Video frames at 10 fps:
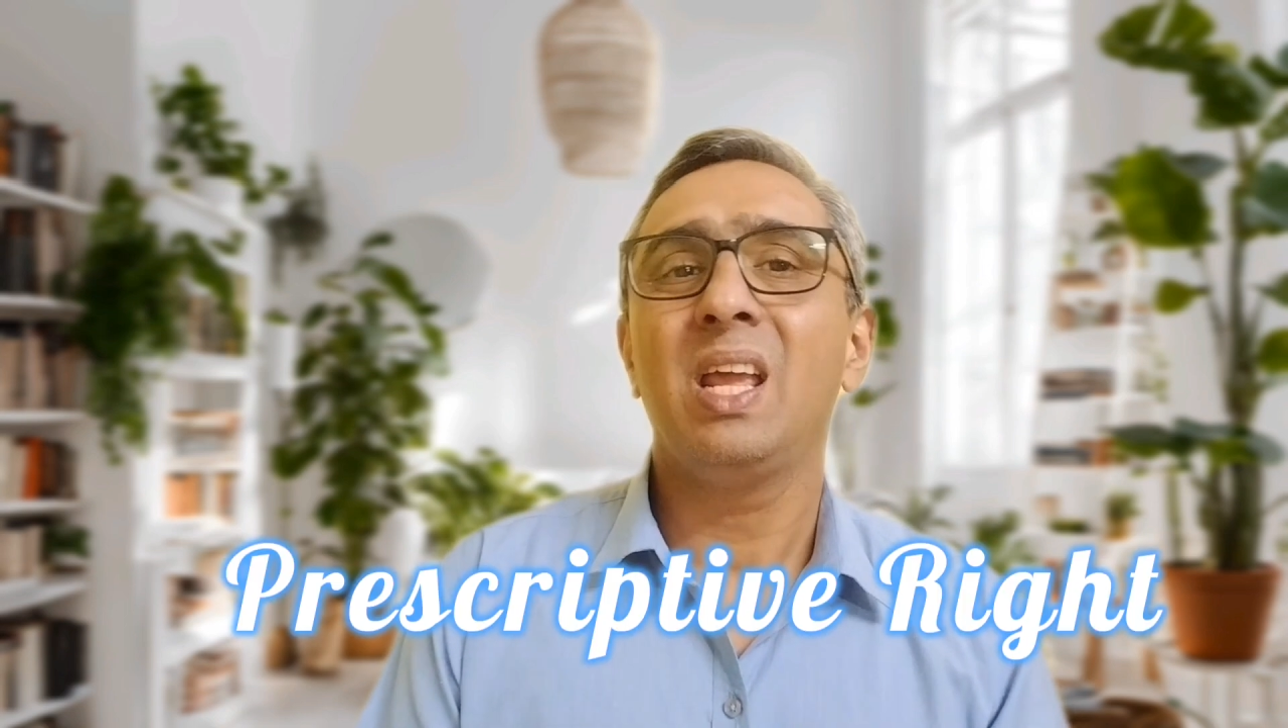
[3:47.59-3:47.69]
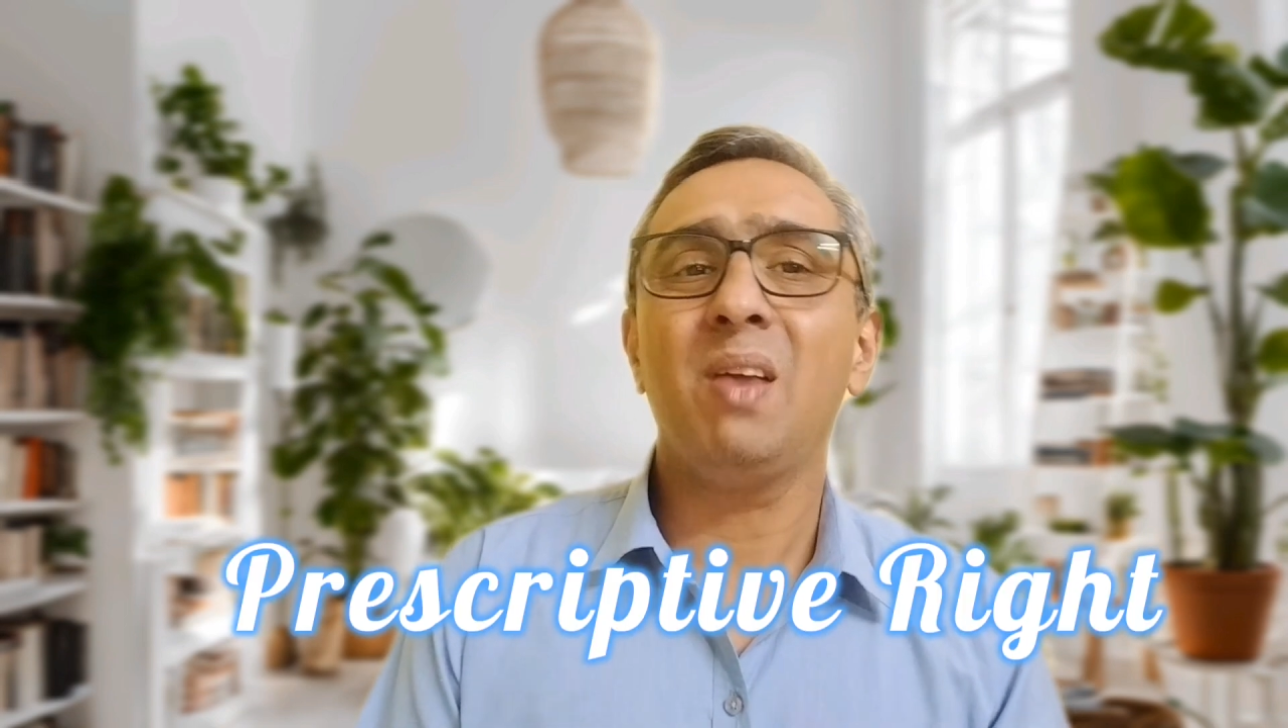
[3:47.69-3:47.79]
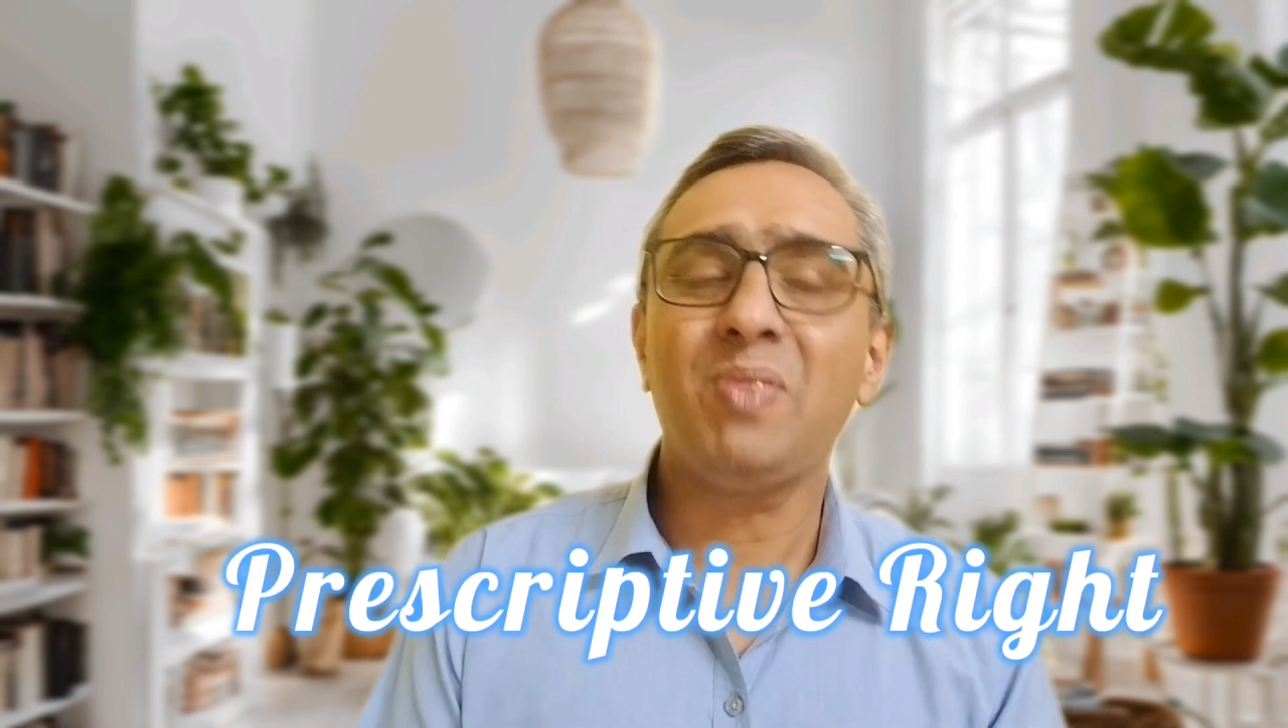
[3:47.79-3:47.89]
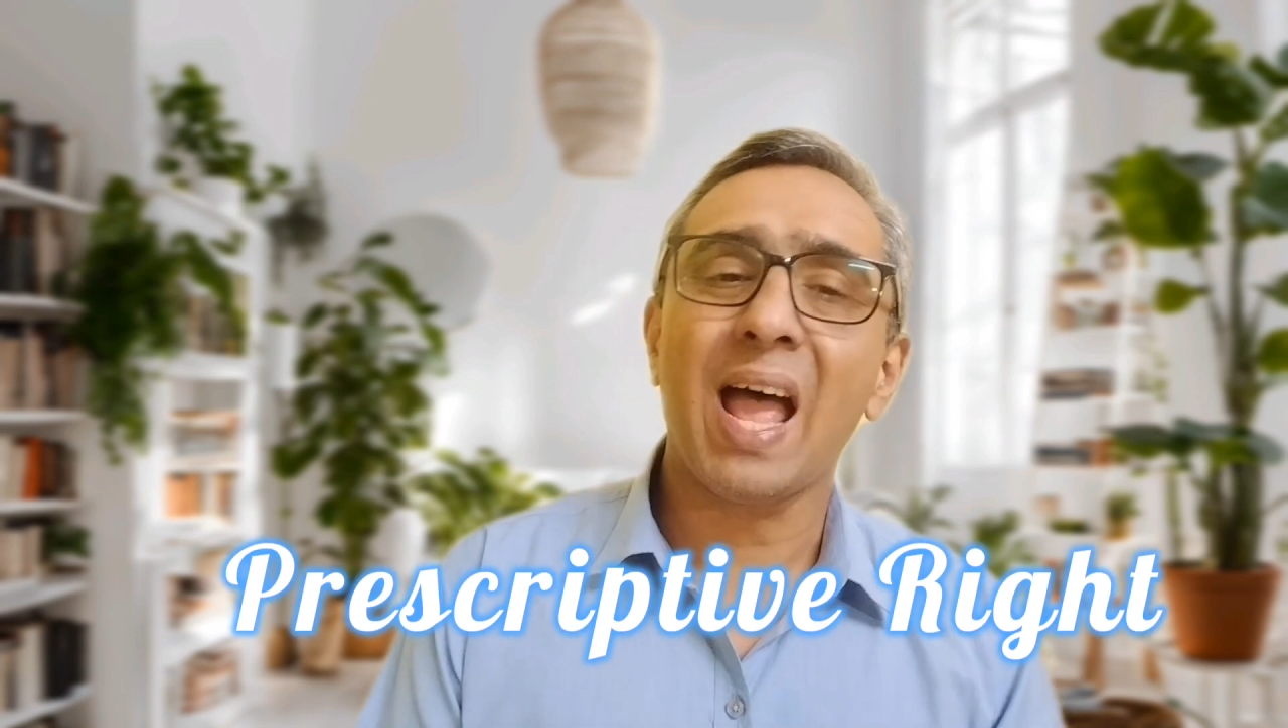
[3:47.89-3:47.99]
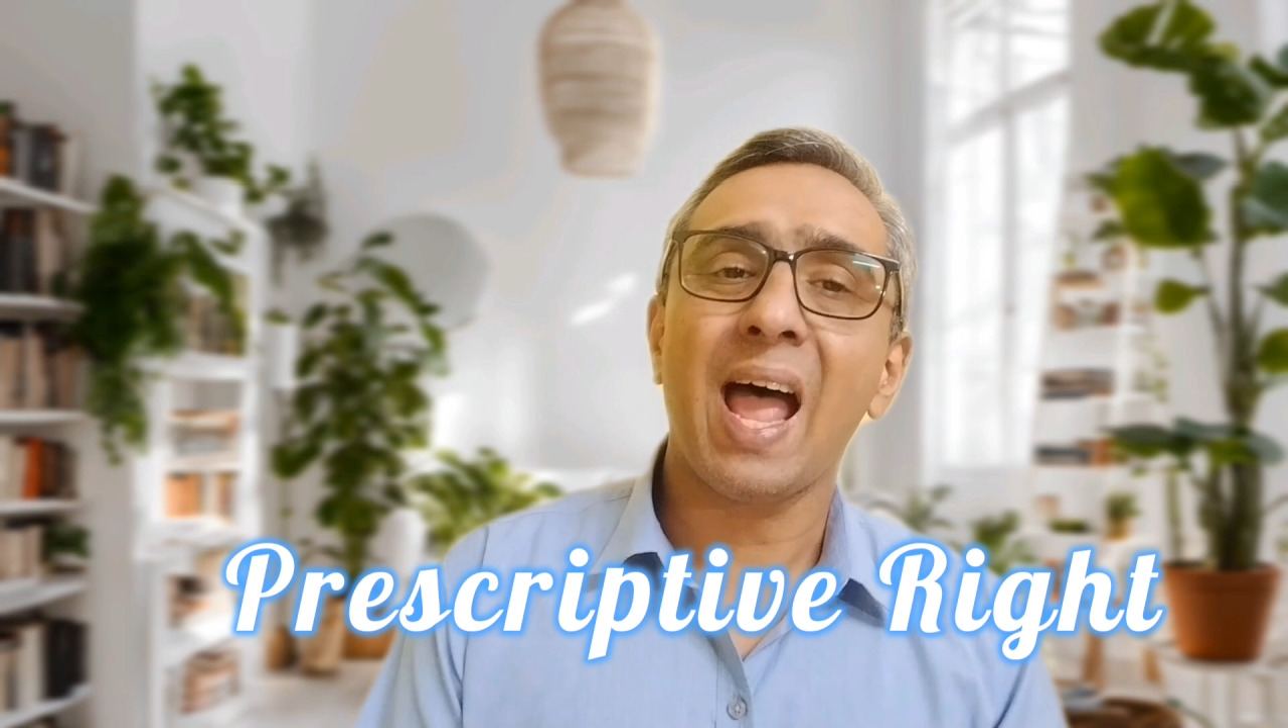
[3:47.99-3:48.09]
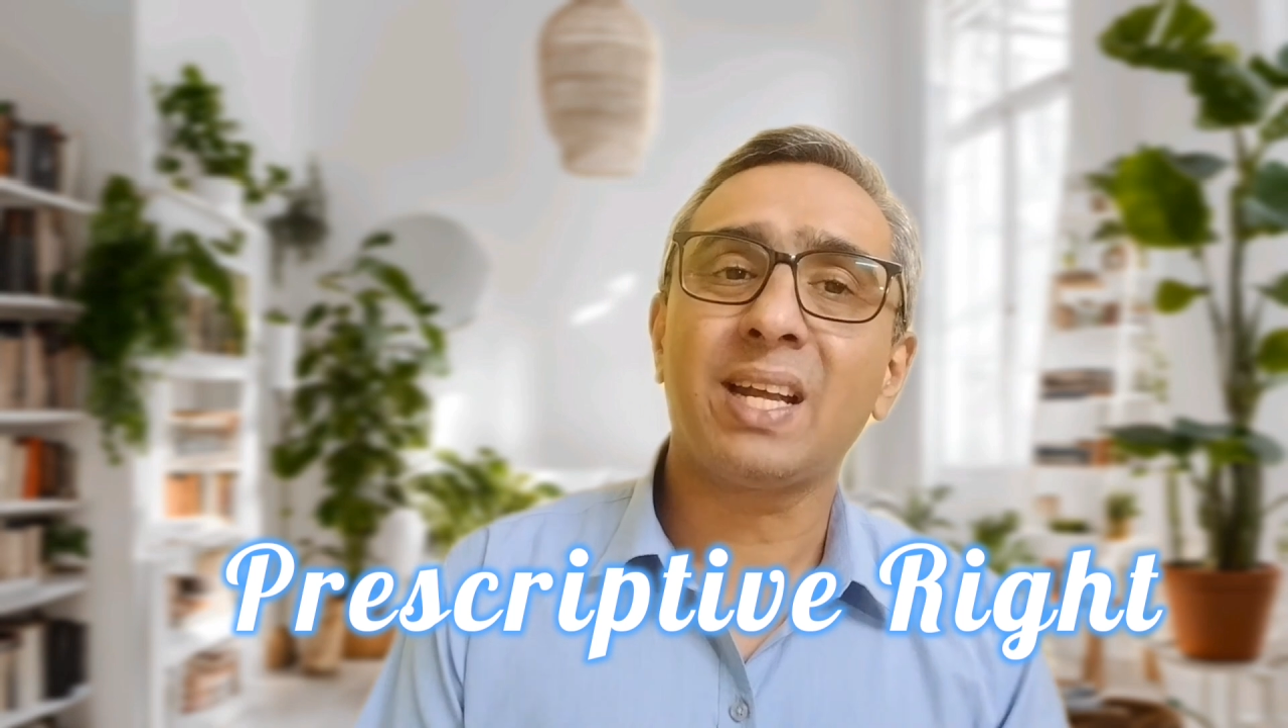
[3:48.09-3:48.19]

If the